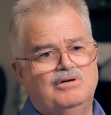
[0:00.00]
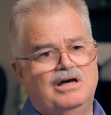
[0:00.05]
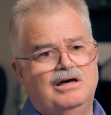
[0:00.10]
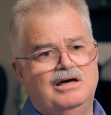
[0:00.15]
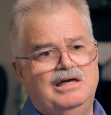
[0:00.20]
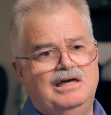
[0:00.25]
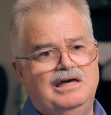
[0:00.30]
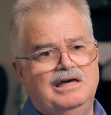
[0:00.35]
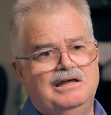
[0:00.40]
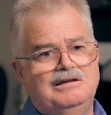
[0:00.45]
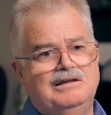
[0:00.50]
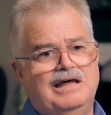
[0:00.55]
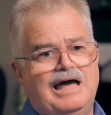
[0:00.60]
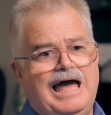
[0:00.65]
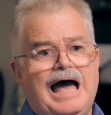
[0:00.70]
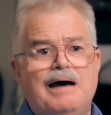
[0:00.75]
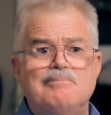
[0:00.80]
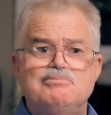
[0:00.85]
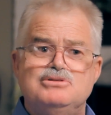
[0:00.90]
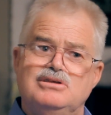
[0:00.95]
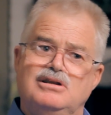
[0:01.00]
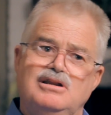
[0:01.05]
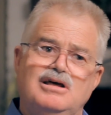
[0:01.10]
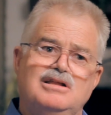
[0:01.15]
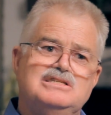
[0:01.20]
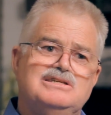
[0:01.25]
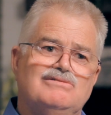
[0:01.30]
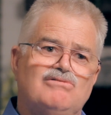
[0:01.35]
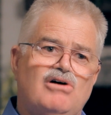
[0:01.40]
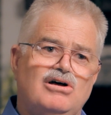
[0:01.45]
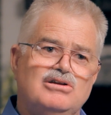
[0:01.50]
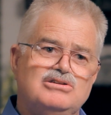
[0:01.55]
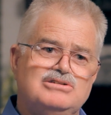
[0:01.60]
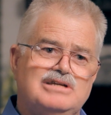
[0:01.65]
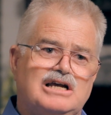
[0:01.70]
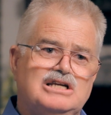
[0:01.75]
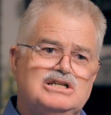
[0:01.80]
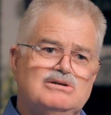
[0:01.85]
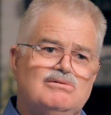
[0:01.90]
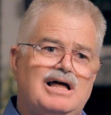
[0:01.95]
in abstinence of all
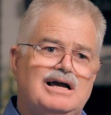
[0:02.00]
sexual